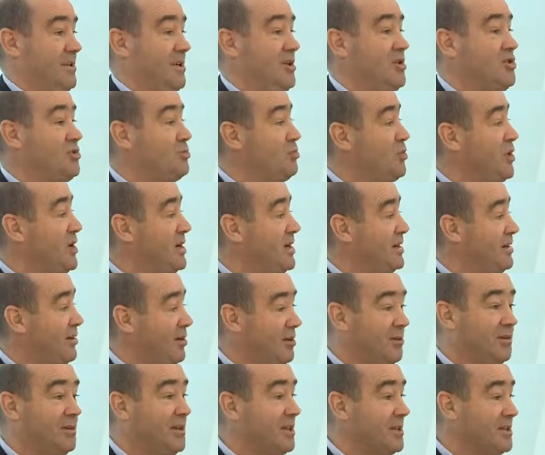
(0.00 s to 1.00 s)
has been
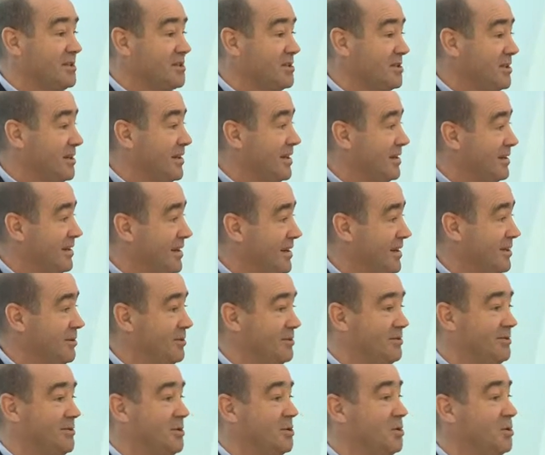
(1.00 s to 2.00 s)
on the internet
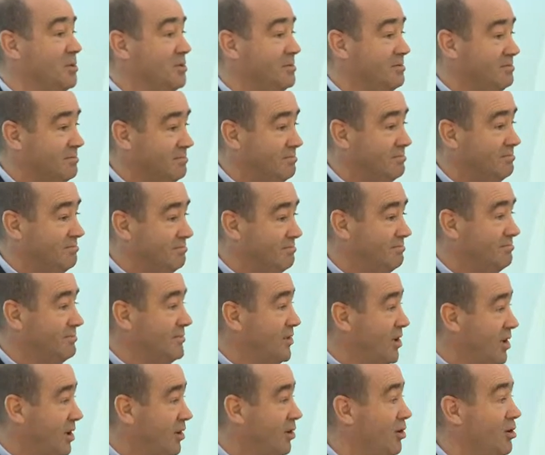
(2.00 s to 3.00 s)
now for
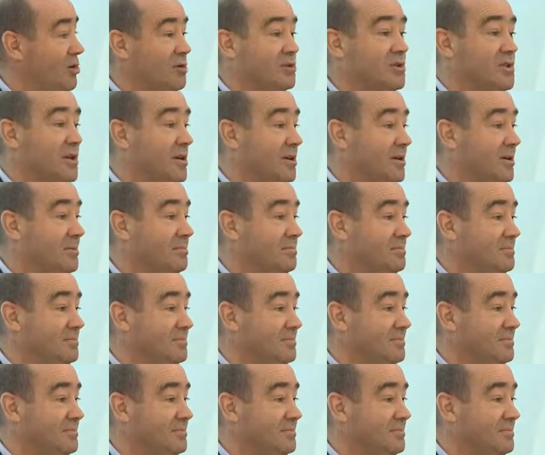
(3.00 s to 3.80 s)
a long time.